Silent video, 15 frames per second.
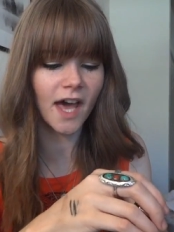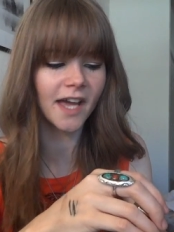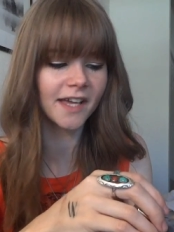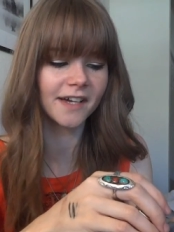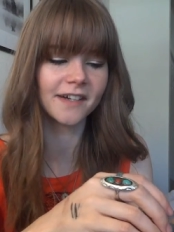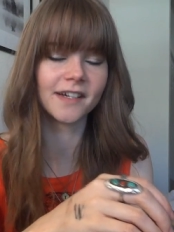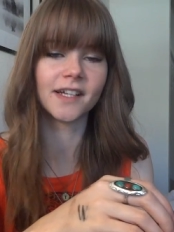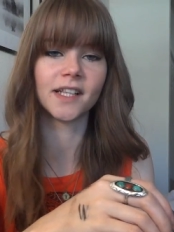
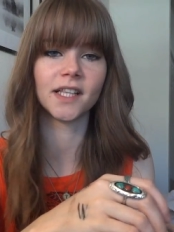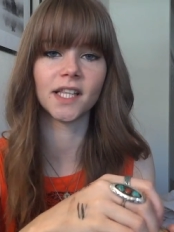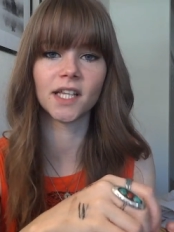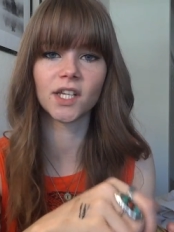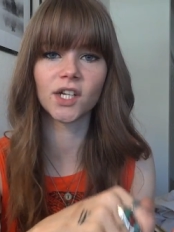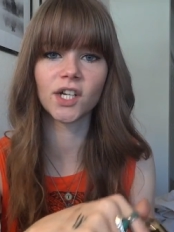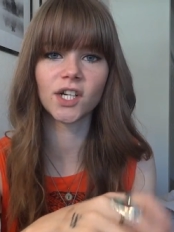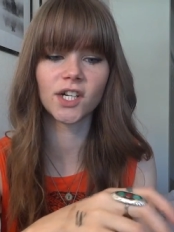like a
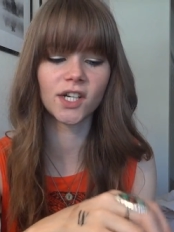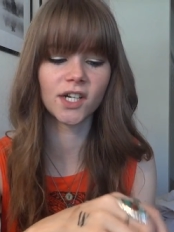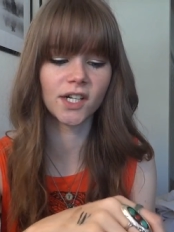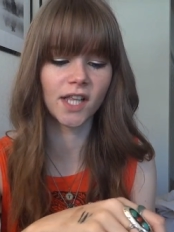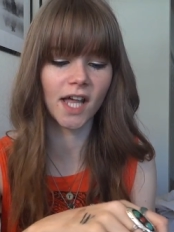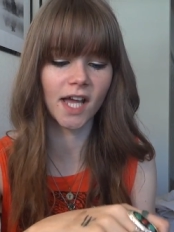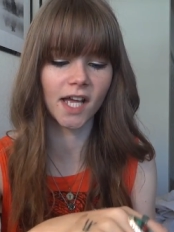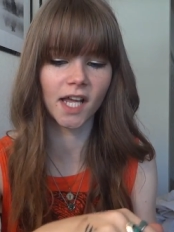glitter,
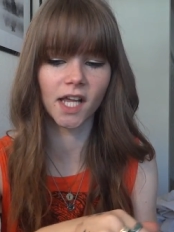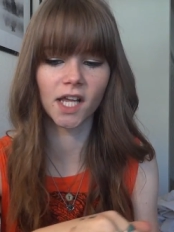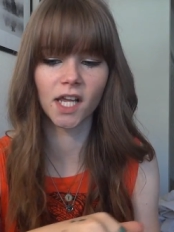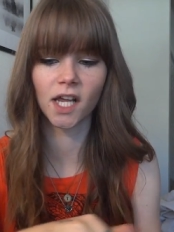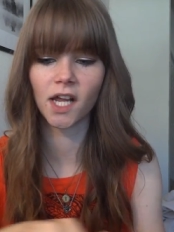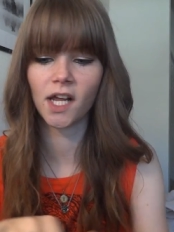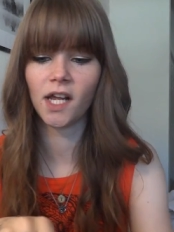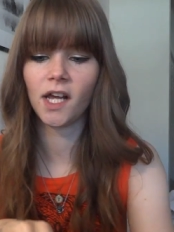
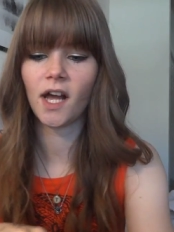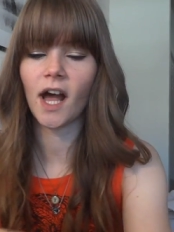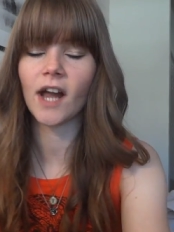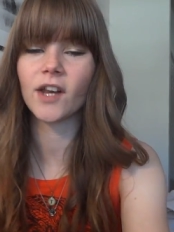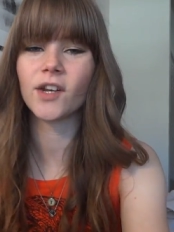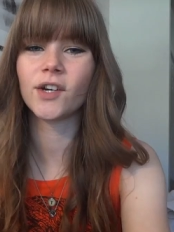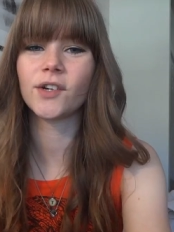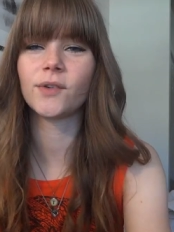like,
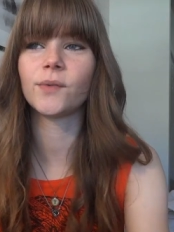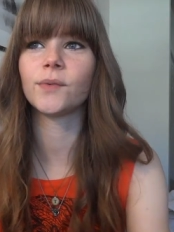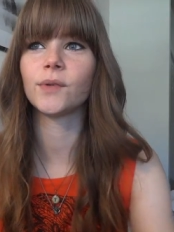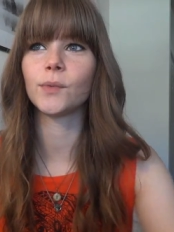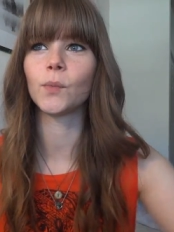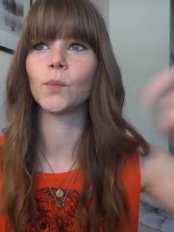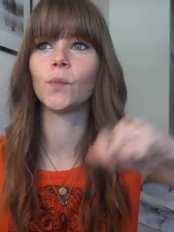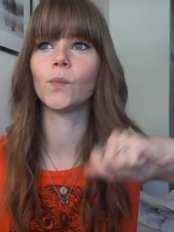I don't
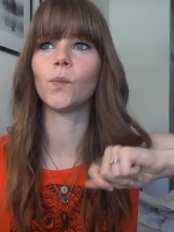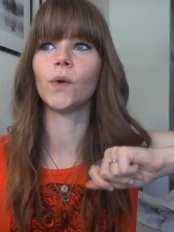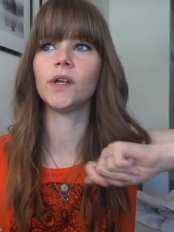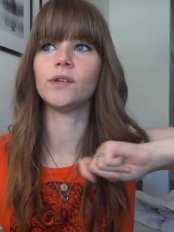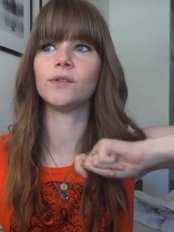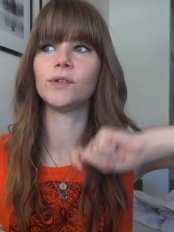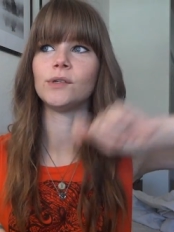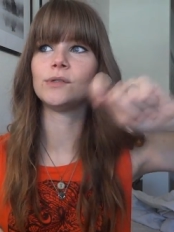know
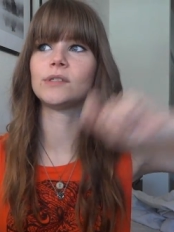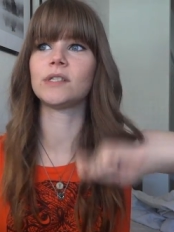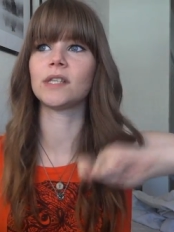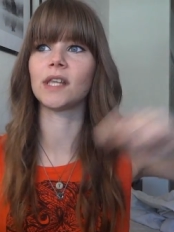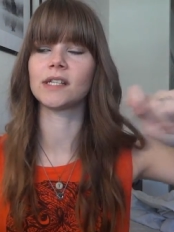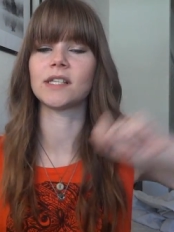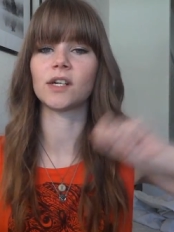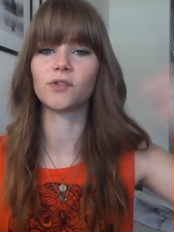what you use to
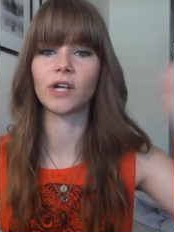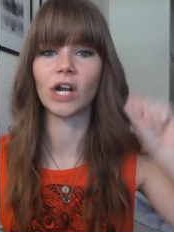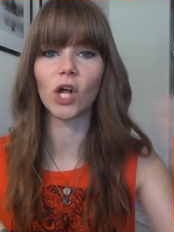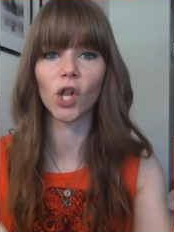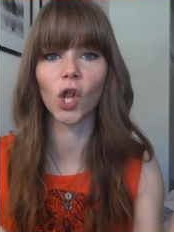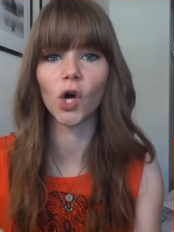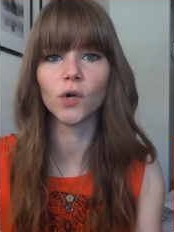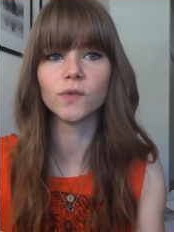like decorate
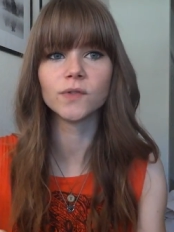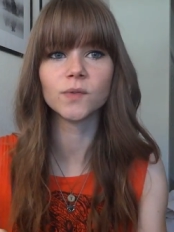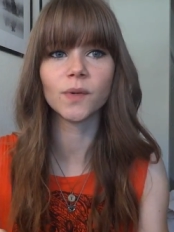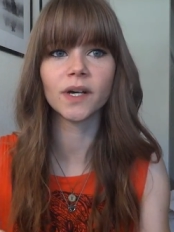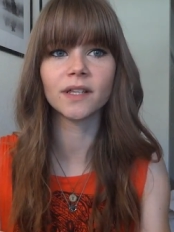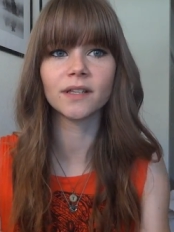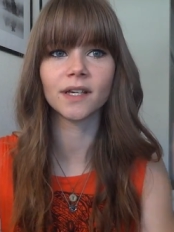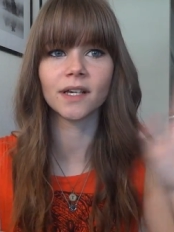clothes
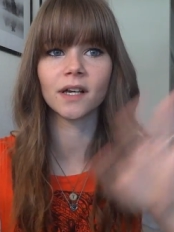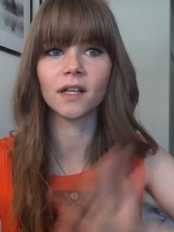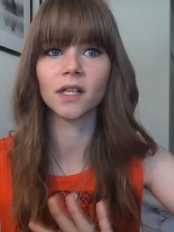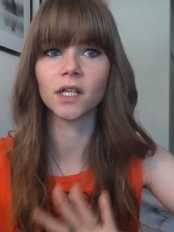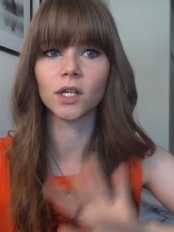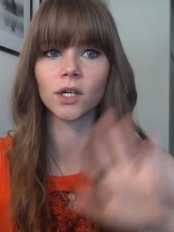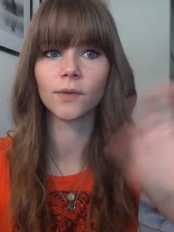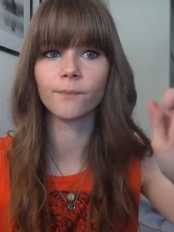with, like a
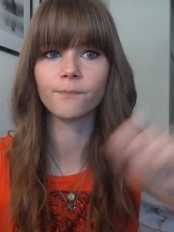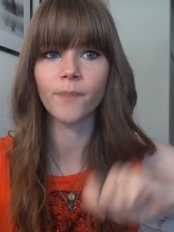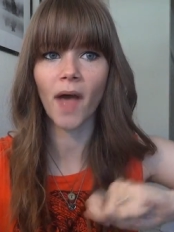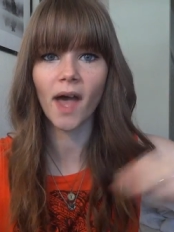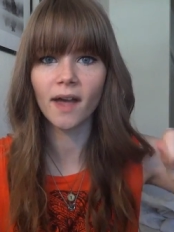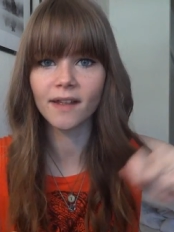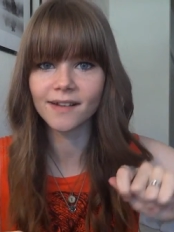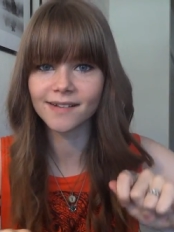glitter
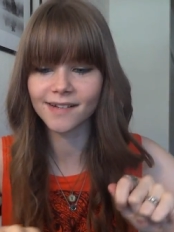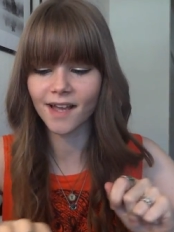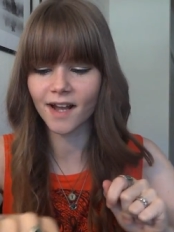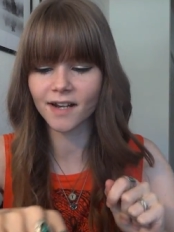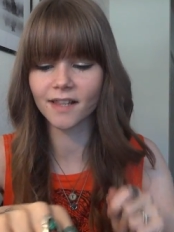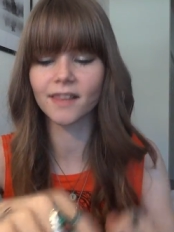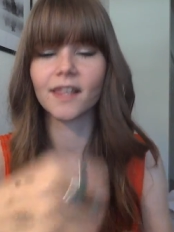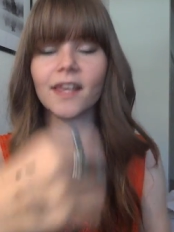pen kind